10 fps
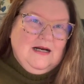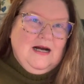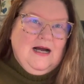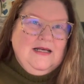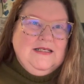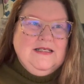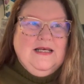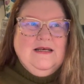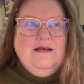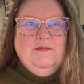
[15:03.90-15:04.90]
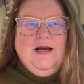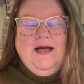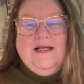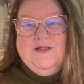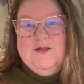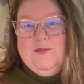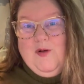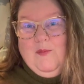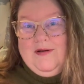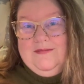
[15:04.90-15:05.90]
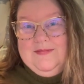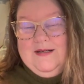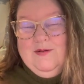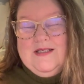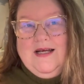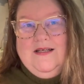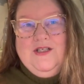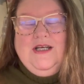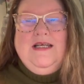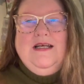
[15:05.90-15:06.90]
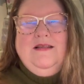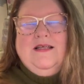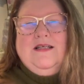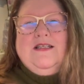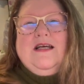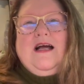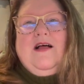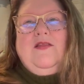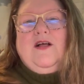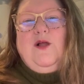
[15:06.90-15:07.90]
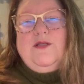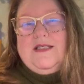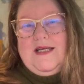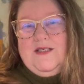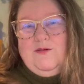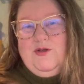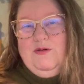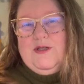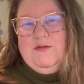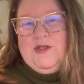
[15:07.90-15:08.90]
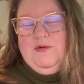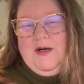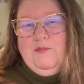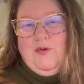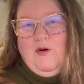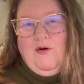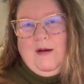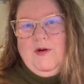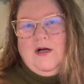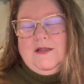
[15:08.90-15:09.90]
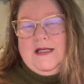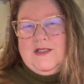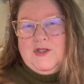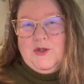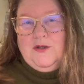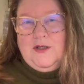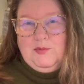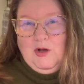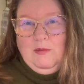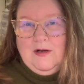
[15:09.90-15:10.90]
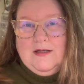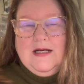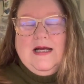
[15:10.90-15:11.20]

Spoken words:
I did get my high school diploma. It was not the closest high school to us was doing a program called an external diploma.